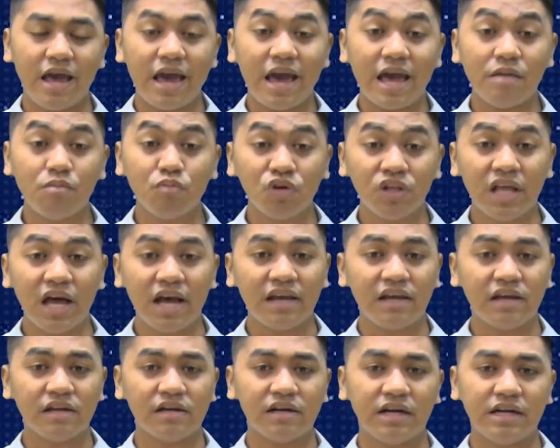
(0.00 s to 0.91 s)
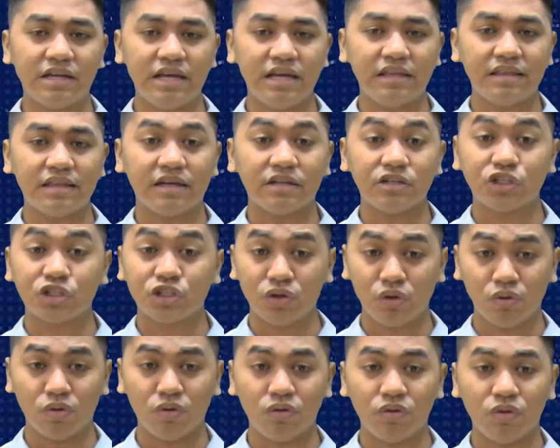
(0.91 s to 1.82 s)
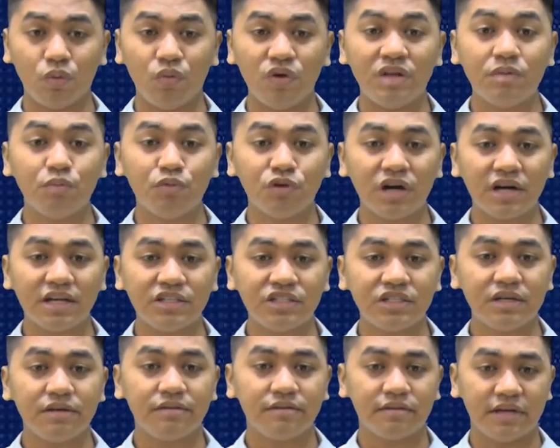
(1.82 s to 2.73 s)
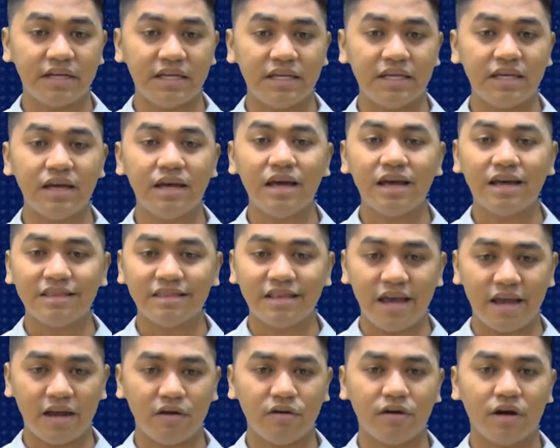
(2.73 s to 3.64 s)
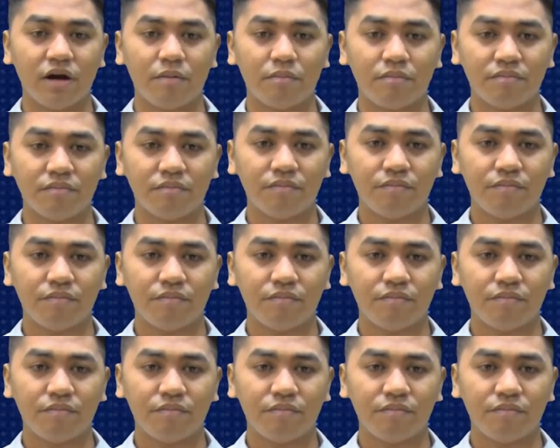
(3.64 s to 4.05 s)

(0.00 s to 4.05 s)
and molecular data shown with branching tree diagram.